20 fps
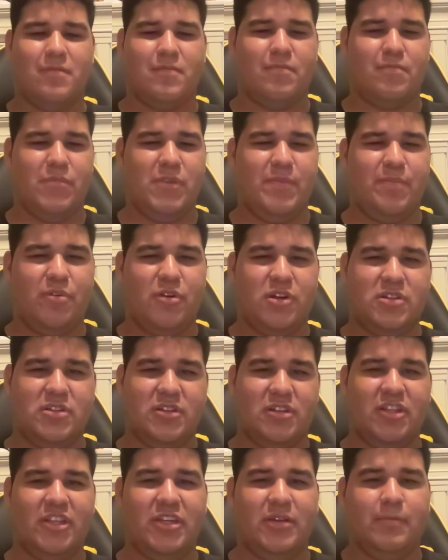me
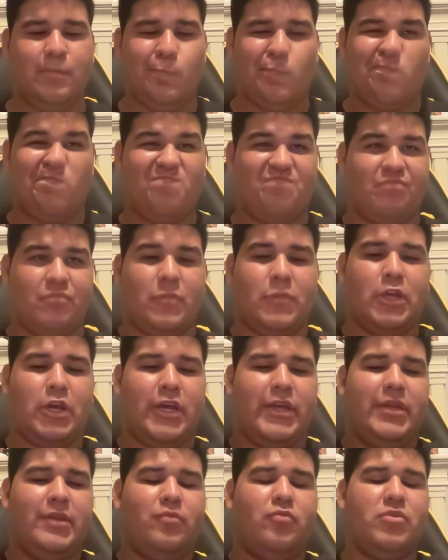personally,
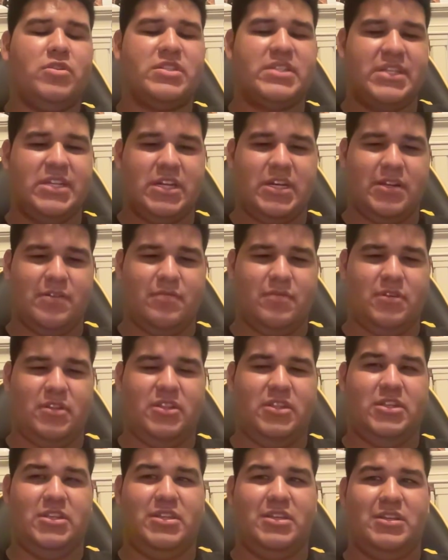I was not
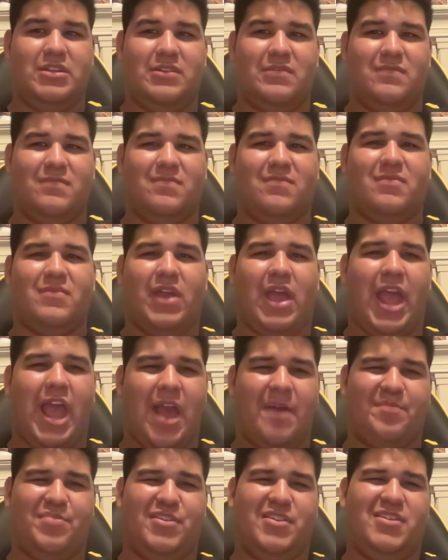really
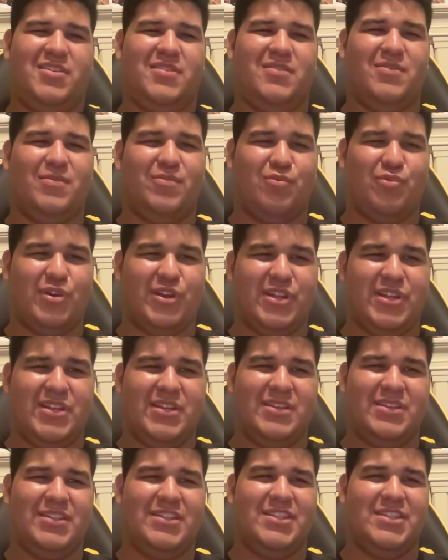happy
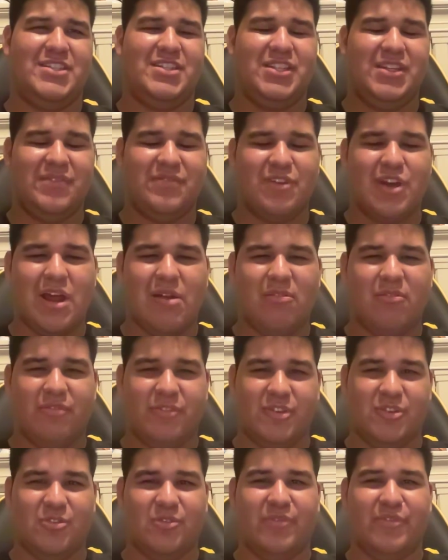when Steve got
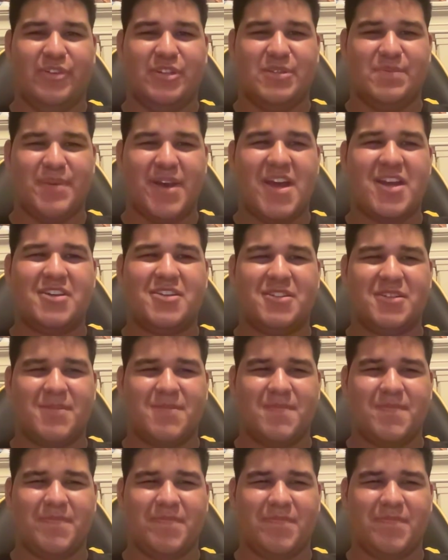revealed for Smash.